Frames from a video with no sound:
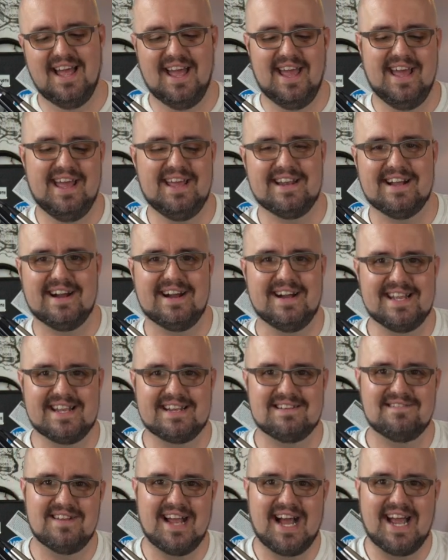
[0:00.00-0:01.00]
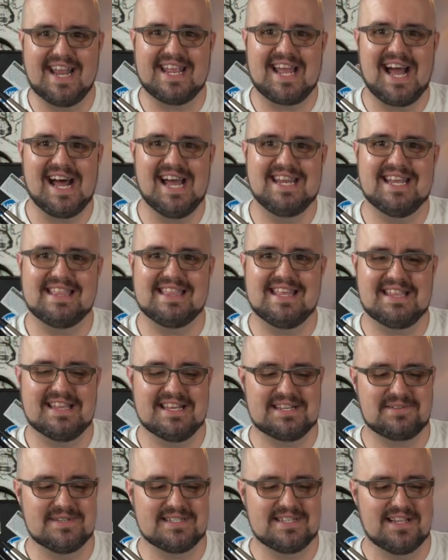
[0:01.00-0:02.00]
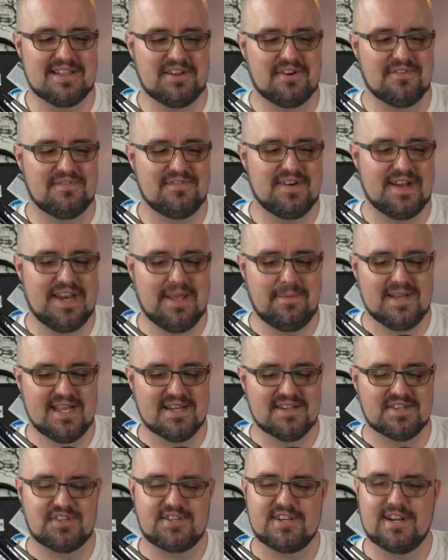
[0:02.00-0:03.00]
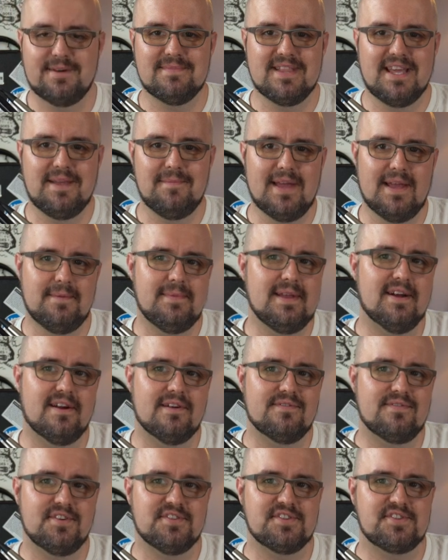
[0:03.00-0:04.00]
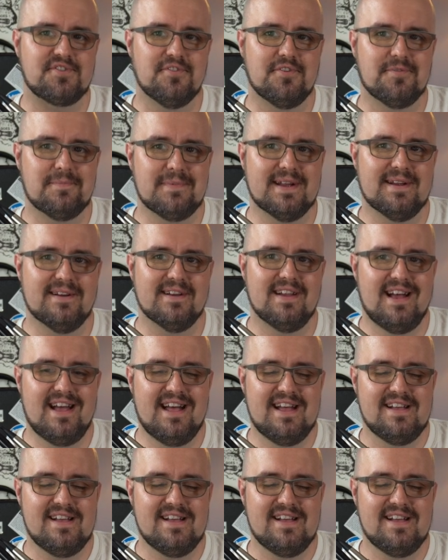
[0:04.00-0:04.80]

And I kind of think this one's a little funny because Chumlee may be our first root beer